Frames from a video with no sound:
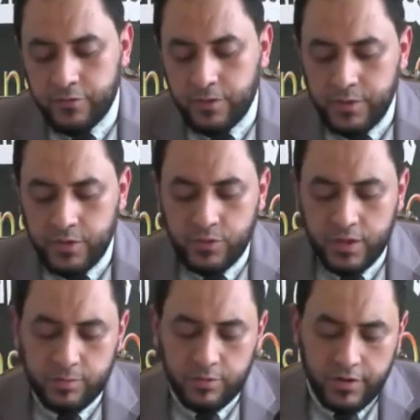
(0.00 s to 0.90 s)
from you,
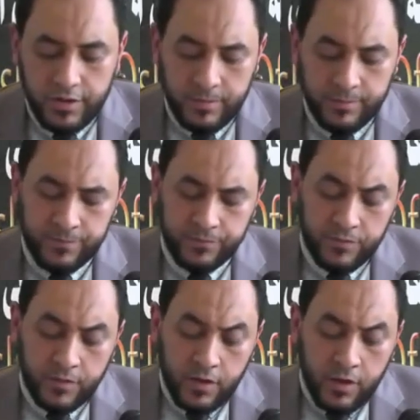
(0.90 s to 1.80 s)
Ibrahim.
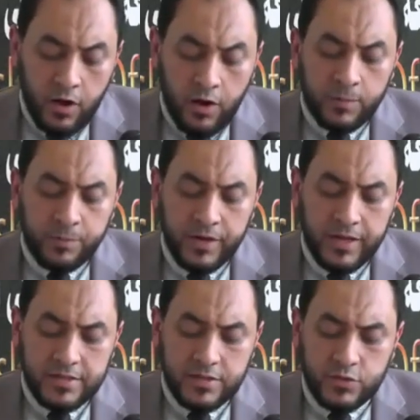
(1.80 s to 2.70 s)
All
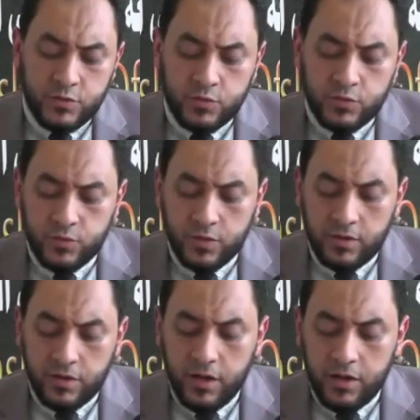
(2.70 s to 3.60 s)
praise is due to
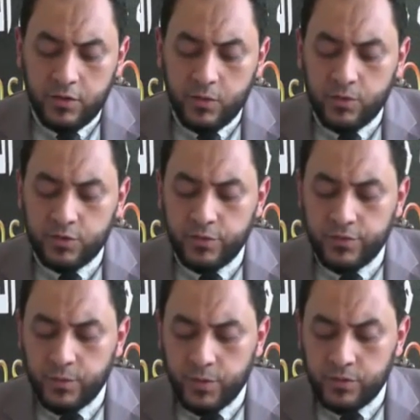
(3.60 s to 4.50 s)
Allah, Lord of
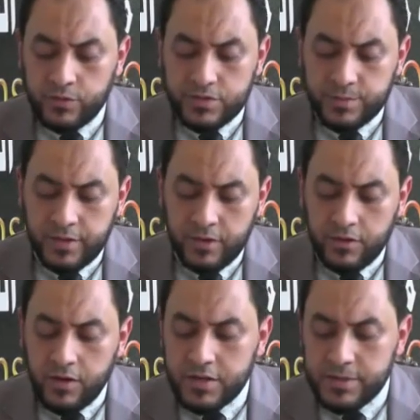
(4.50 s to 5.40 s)
the worlds. May
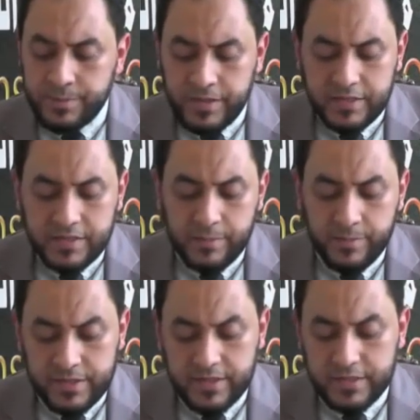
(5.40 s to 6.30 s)
Allah's peace and
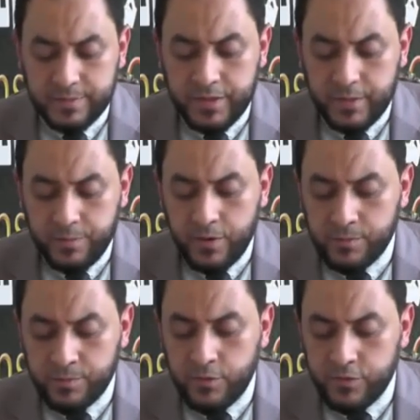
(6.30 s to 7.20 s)
blessings be upon
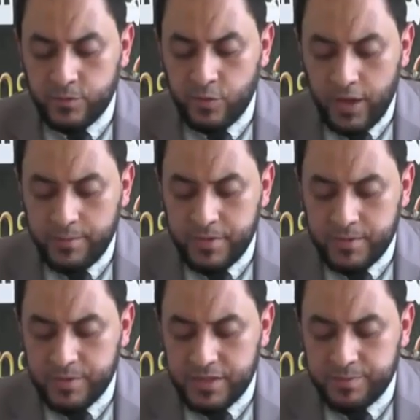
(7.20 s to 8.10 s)
Prophet Muhammad,
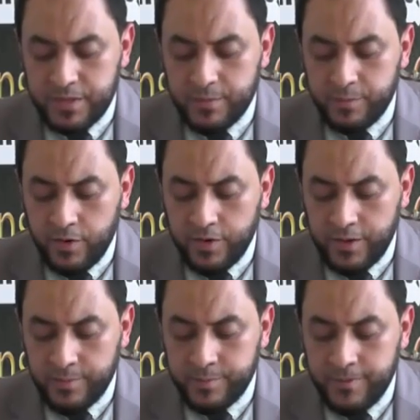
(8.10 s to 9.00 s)
peace be upon
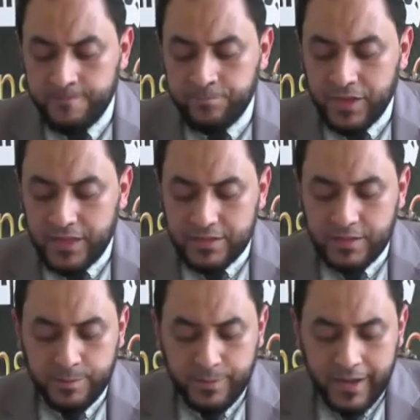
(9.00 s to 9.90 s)
him, his
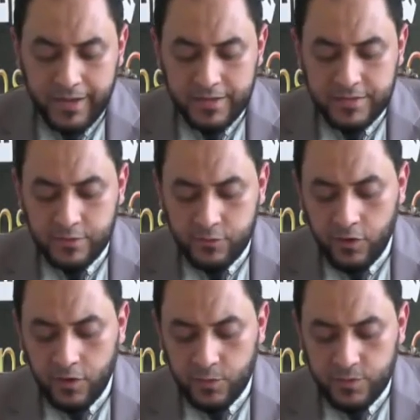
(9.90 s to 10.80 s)
companions and
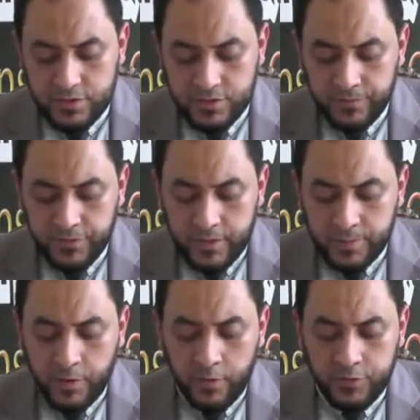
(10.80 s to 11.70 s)
followers. The
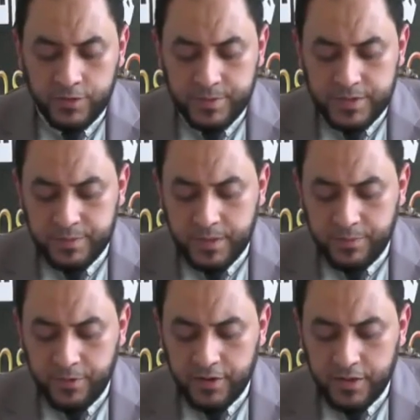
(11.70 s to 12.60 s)
Prophet, peace be
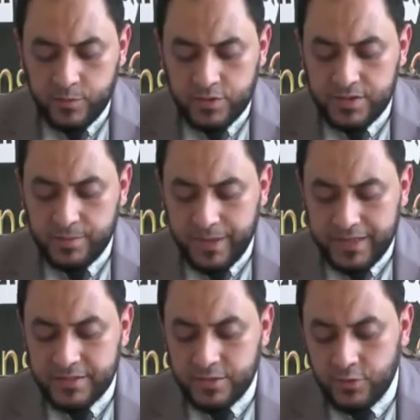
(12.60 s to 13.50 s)
upon him, was the
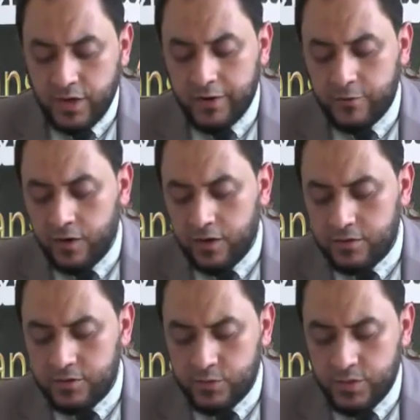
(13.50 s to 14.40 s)
best
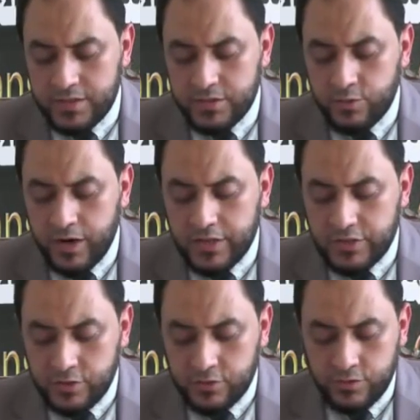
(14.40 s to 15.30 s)
grandfather to his
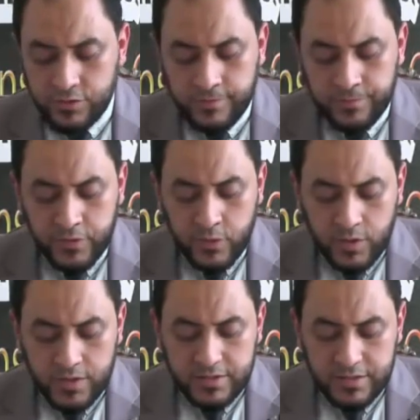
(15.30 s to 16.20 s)
grandchildren.
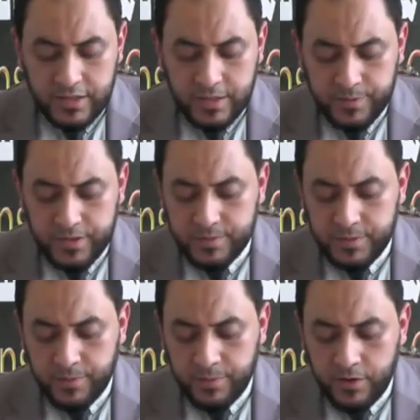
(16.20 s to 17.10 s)
Once he, peace be
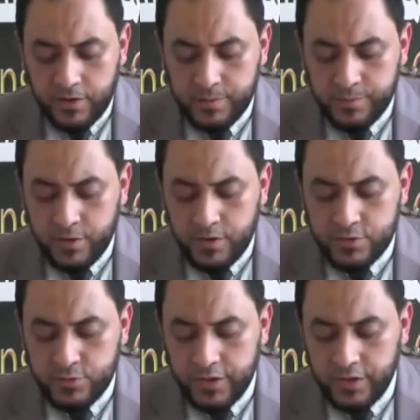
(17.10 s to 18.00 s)
upon him,
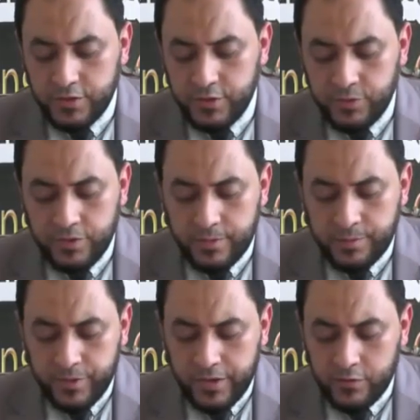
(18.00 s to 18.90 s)
prostrated during the
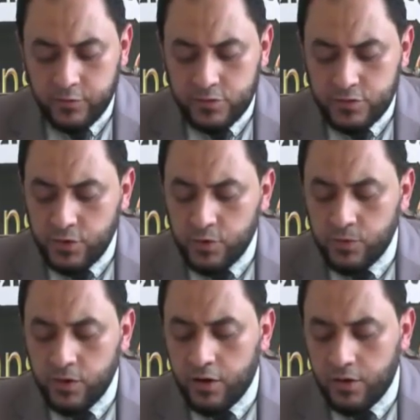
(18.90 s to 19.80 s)
prayer for so
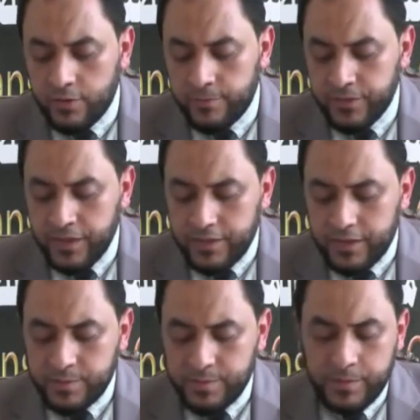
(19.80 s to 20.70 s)
long
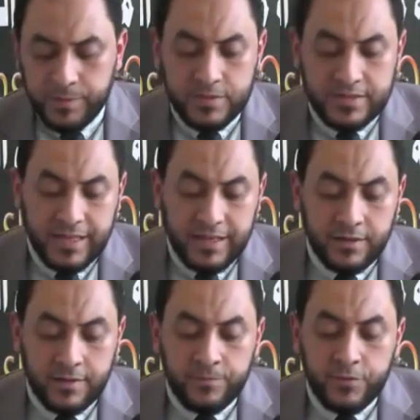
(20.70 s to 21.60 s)
that people
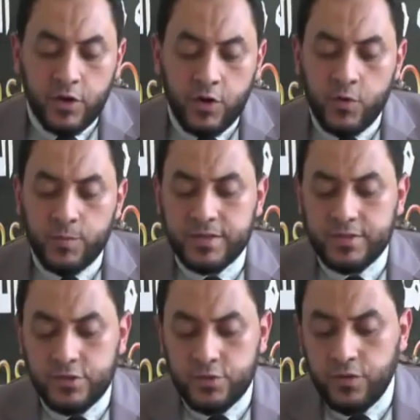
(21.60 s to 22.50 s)
said, O
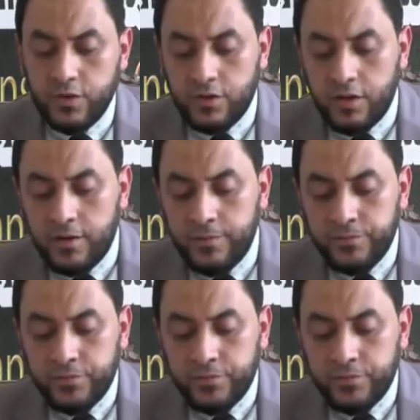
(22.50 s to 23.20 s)
Messenger of Allah,